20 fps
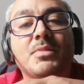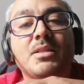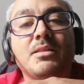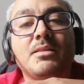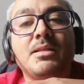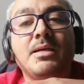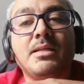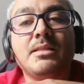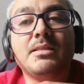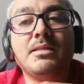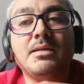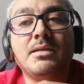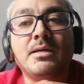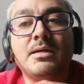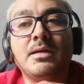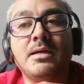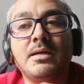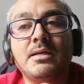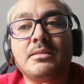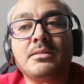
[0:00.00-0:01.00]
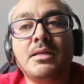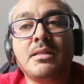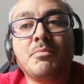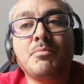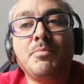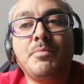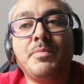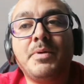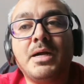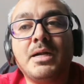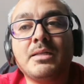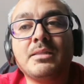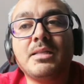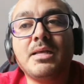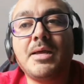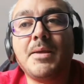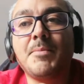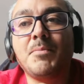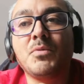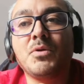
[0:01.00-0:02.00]
that that part
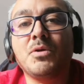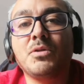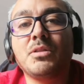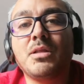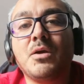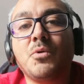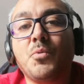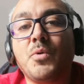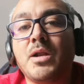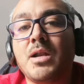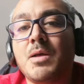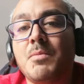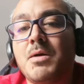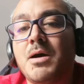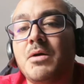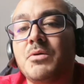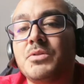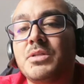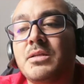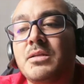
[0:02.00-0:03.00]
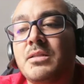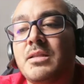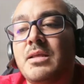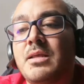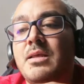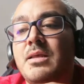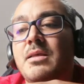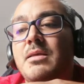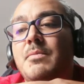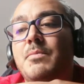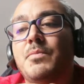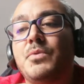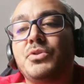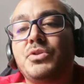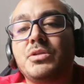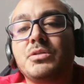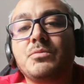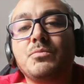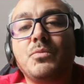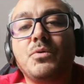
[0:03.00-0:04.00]
I'm not aware about it,
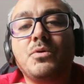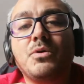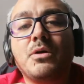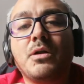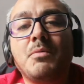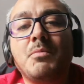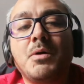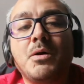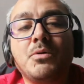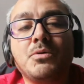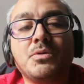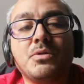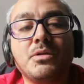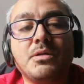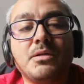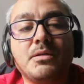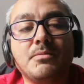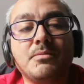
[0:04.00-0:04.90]
but it's more about